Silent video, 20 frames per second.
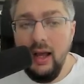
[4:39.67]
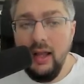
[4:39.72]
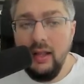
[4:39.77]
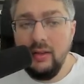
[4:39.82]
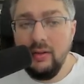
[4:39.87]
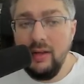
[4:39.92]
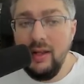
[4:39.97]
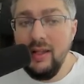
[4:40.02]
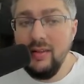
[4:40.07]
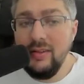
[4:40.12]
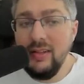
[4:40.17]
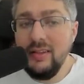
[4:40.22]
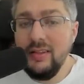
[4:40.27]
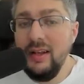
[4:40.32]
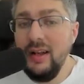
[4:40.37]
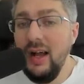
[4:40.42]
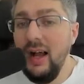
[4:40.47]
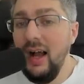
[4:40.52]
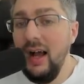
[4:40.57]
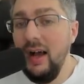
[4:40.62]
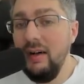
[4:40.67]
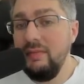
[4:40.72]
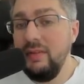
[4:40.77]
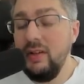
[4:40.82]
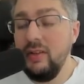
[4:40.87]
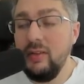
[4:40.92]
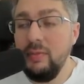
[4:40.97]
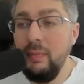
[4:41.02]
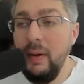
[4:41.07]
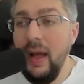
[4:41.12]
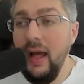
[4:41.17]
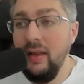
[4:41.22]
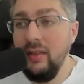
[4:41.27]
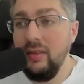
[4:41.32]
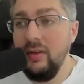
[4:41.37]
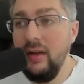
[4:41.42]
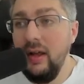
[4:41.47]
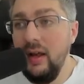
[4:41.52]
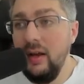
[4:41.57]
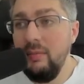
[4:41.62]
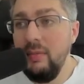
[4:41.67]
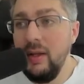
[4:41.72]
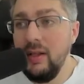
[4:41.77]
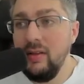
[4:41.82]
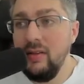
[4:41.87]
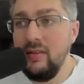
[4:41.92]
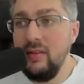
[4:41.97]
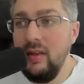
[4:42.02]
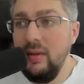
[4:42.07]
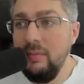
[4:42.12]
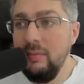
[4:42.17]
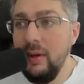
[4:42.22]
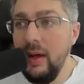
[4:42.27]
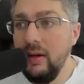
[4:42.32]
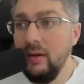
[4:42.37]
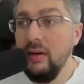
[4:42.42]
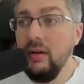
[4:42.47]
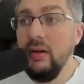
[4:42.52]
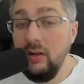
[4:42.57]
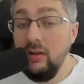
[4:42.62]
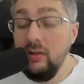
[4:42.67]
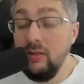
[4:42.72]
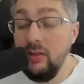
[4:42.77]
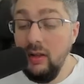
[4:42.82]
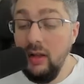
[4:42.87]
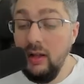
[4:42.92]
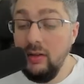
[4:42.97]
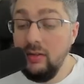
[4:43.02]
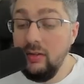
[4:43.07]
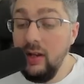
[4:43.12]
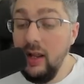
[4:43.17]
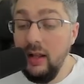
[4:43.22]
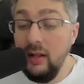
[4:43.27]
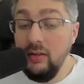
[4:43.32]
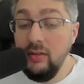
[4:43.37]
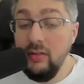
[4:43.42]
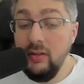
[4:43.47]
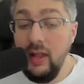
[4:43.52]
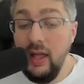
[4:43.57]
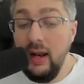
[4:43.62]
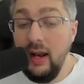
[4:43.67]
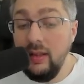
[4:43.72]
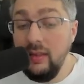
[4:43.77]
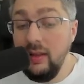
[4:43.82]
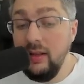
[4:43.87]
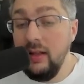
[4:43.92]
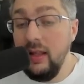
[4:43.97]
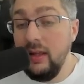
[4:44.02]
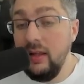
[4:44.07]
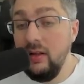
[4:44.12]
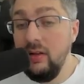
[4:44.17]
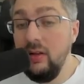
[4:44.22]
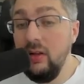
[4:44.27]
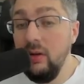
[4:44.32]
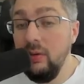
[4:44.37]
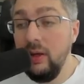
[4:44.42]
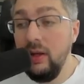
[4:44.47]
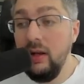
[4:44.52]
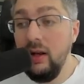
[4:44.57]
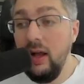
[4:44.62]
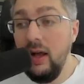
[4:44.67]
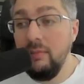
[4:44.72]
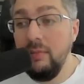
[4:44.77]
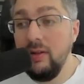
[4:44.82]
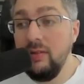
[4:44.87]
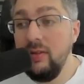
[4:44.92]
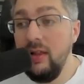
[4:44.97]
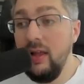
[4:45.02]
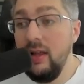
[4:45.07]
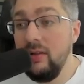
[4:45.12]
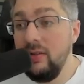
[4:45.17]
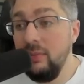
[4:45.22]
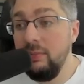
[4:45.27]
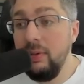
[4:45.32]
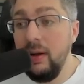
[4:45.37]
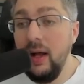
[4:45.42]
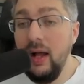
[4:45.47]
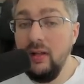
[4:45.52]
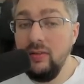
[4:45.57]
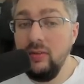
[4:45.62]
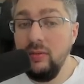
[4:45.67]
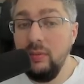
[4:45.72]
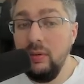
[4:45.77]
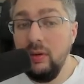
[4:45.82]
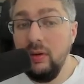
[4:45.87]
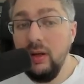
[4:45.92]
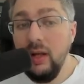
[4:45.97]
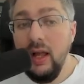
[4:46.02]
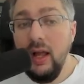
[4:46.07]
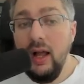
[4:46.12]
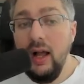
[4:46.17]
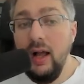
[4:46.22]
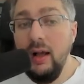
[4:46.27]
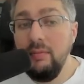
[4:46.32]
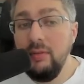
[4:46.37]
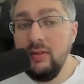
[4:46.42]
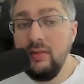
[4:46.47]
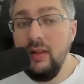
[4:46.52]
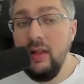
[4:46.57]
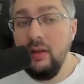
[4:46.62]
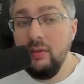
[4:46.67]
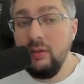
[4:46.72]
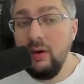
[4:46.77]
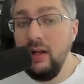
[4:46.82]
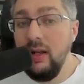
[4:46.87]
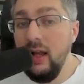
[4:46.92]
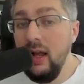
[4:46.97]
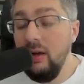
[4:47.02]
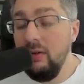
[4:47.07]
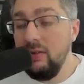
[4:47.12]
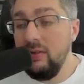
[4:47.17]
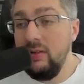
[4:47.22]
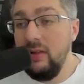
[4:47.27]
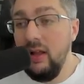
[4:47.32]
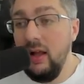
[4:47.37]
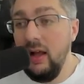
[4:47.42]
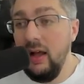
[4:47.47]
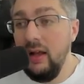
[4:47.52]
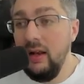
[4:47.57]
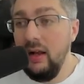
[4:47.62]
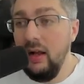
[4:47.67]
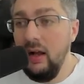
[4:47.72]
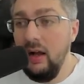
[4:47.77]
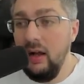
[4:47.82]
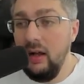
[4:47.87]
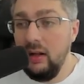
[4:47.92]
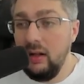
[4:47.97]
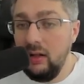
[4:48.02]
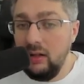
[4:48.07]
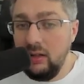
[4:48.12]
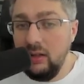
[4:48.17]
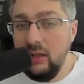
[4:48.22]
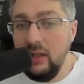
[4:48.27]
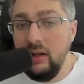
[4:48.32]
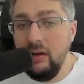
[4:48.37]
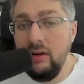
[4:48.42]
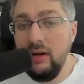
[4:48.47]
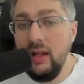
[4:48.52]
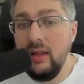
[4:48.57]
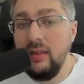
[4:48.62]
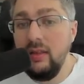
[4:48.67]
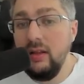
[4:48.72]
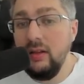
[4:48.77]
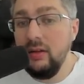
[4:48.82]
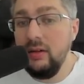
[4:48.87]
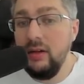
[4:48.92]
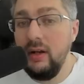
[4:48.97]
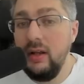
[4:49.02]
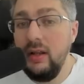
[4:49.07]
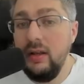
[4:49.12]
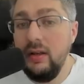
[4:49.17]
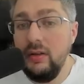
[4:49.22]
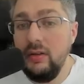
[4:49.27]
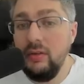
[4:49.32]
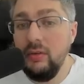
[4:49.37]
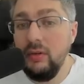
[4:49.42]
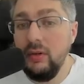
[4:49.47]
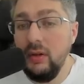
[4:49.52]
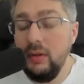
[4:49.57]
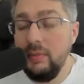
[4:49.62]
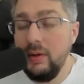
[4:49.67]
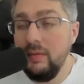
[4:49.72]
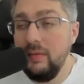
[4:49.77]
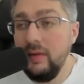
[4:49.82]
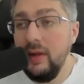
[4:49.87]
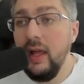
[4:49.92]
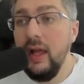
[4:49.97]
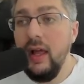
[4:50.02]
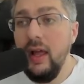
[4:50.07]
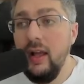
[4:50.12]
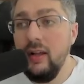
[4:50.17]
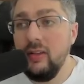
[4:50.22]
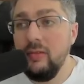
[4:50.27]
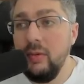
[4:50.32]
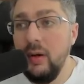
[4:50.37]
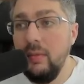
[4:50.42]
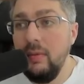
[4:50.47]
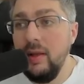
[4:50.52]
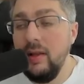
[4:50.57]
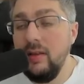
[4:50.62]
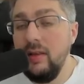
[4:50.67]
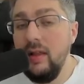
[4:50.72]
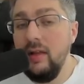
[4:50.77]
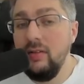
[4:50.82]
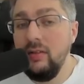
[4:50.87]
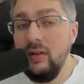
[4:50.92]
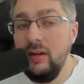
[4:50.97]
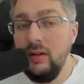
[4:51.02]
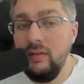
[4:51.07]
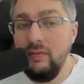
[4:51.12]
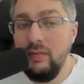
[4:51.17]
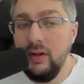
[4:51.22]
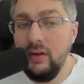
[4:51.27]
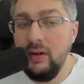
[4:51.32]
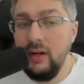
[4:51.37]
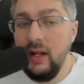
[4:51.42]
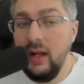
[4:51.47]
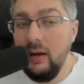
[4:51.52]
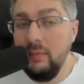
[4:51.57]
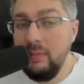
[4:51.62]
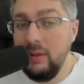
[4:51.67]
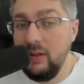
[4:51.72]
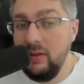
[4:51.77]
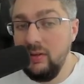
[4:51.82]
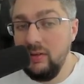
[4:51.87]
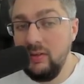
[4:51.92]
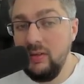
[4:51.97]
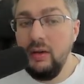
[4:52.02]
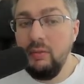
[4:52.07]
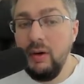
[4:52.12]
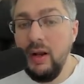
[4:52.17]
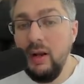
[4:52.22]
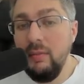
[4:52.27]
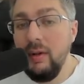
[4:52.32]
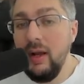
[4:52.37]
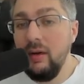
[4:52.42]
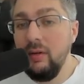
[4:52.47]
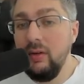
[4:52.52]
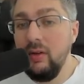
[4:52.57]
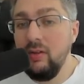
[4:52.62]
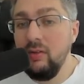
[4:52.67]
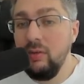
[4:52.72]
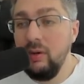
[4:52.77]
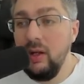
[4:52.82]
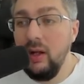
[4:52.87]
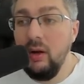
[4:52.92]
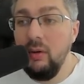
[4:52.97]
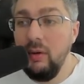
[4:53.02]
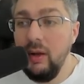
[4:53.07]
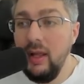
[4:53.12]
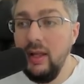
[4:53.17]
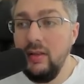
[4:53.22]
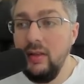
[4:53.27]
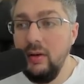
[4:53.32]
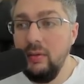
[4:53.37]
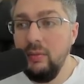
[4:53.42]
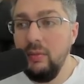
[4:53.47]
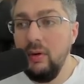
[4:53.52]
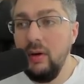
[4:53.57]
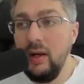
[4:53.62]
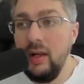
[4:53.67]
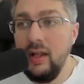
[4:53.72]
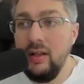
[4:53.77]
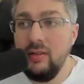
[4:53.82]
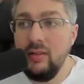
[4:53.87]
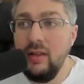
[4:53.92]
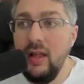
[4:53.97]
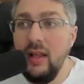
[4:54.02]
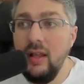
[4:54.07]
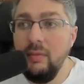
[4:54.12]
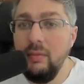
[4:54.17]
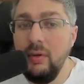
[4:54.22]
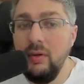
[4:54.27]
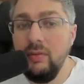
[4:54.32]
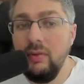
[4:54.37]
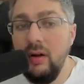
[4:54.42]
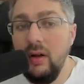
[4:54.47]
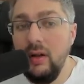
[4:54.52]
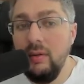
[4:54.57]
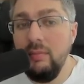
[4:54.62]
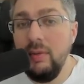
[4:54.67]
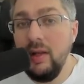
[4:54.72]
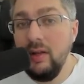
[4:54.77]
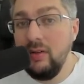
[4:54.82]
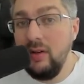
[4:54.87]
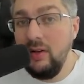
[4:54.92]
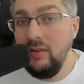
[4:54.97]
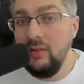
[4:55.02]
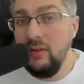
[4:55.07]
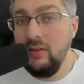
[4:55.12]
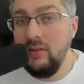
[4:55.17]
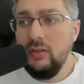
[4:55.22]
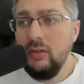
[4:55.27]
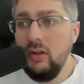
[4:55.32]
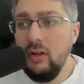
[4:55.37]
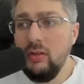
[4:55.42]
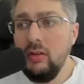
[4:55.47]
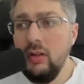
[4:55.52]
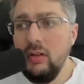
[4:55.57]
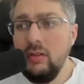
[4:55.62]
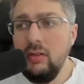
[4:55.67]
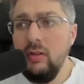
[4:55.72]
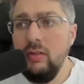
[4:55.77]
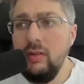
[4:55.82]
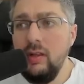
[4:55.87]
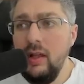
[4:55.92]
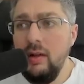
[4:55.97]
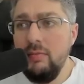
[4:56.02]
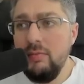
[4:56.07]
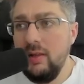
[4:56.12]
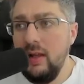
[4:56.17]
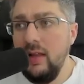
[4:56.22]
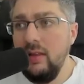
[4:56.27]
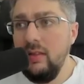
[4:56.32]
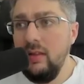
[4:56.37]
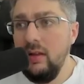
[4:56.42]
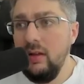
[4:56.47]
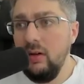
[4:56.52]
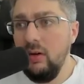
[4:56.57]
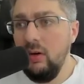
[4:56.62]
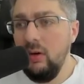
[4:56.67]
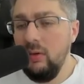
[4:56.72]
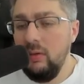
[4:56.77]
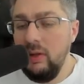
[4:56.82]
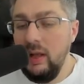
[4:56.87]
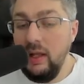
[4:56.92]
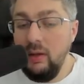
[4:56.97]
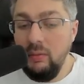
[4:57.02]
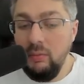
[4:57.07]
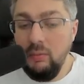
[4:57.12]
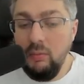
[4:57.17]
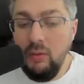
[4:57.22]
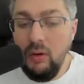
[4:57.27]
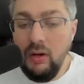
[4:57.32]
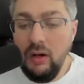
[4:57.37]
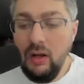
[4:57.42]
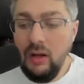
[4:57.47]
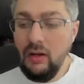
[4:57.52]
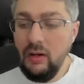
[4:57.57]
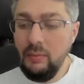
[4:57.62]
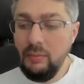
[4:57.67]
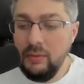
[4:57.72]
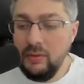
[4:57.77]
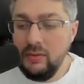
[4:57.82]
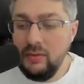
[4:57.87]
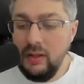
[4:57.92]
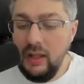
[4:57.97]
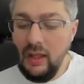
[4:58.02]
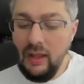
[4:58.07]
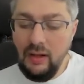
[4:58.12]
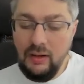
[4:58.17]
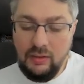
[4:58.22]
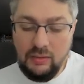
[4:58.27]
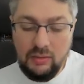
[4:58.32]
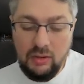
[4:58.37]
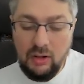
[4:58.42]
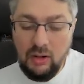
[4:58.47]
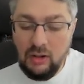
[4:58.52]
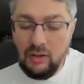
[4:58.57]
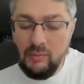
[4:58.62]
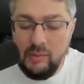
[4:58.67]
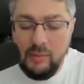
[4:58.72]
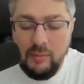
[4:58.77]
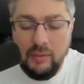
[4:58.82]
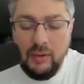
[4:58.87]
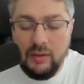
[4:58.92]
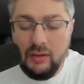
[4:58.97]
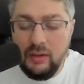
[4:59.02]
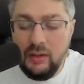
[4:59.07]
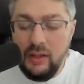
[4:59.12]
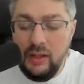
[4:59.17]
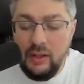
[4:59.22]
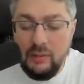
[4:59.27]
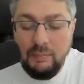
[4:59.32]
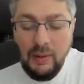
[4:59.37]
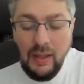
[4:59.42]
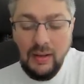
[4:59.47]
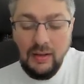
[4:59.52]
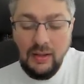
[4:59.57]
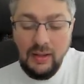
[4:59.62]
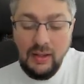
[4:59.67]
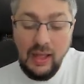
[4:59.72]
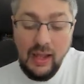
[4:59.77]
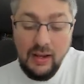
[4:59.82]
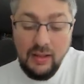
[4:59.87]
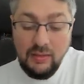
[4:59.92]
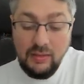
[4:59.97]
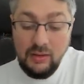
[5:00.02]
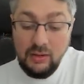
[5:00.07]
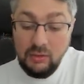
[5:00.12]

there isn't an obvious path on how to make this team better. There's a chance, and I think they can do it. I'm not saying it's impossible. I'm just saying right now it's not clear, and I think they're going to need to do a little bit of experimentation to figure it out, because they ran it back with a trio. It didn't work. It's time to move on and make changes. So those are the two teams that I think are like 100% talking to people around the league, pending anything